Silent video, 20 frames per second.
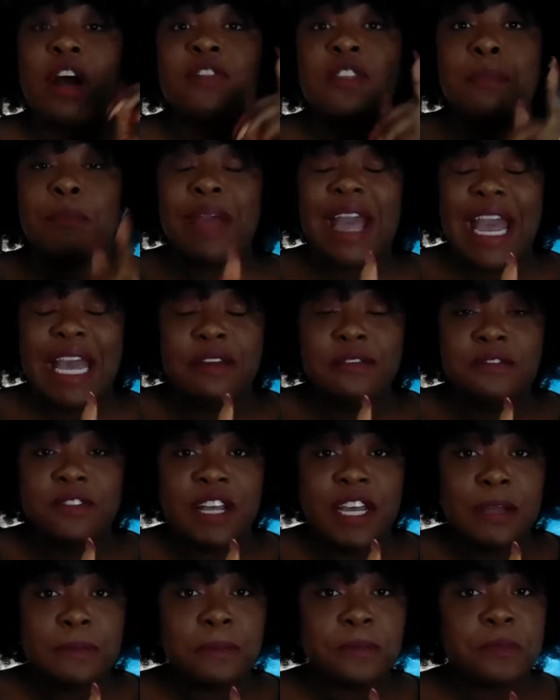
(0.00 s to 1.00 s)
On the
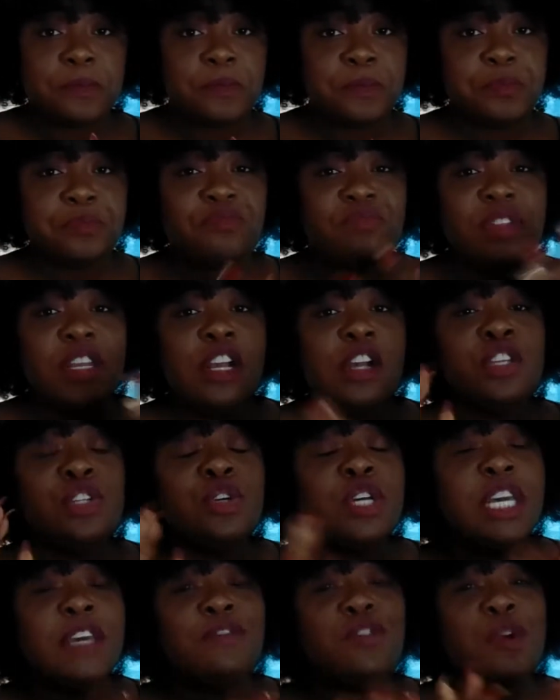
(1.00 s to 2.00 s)
pamphlet,
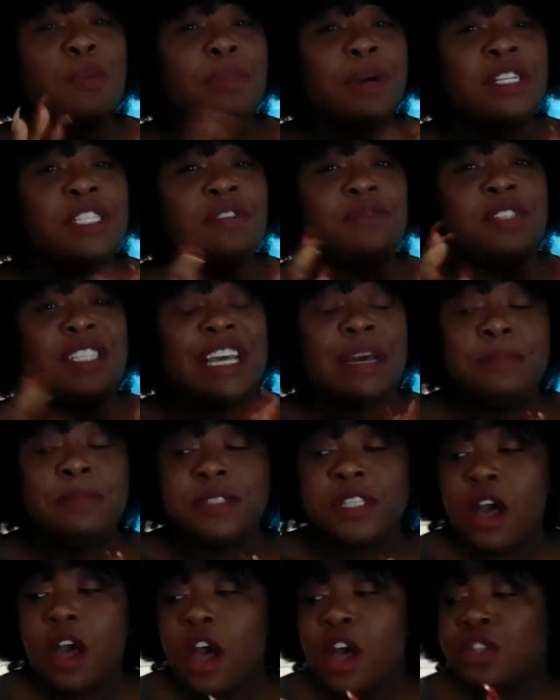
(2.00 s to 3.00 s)
she'll give you a bunch of
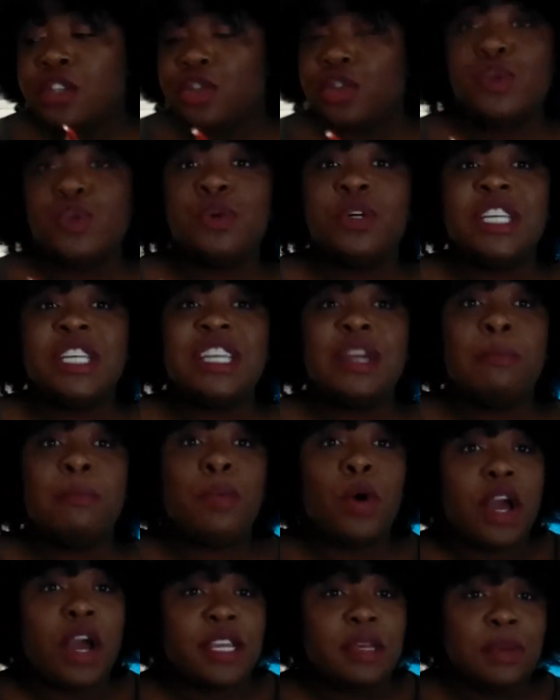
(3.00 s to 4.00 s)
tips. So you will need a
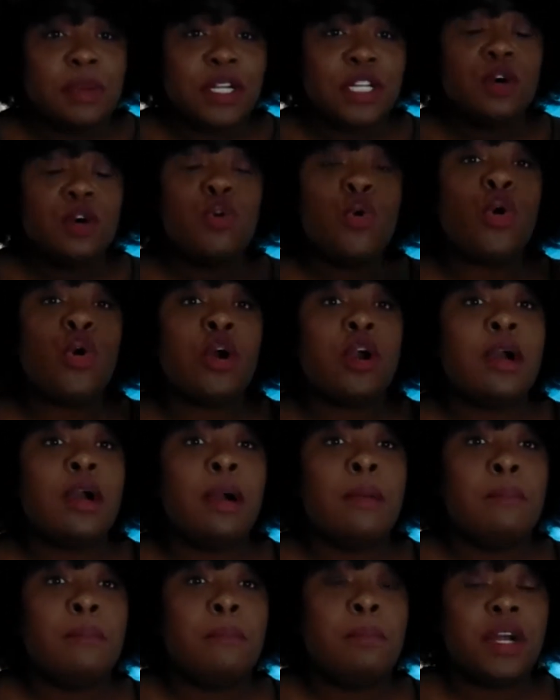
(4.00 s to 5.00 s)
body pillow or
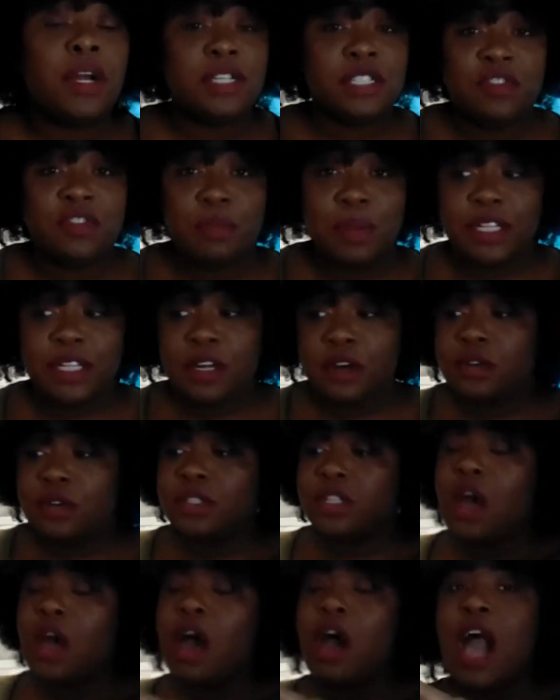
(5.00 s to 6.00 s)
a bunch of
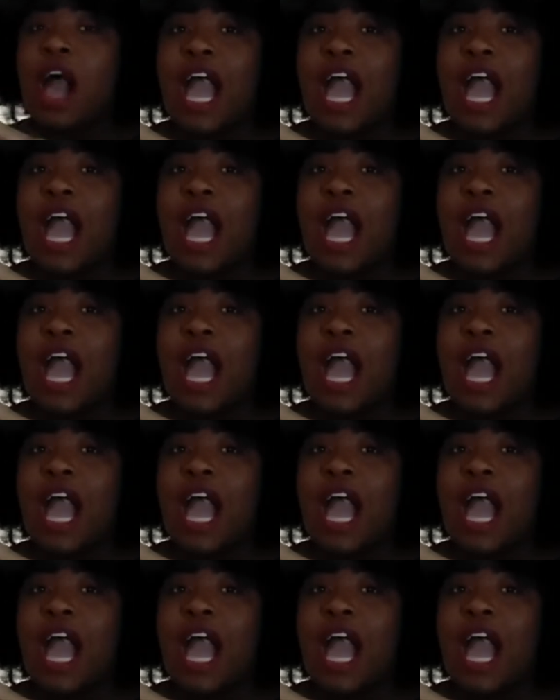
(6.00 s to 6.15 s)
pillows.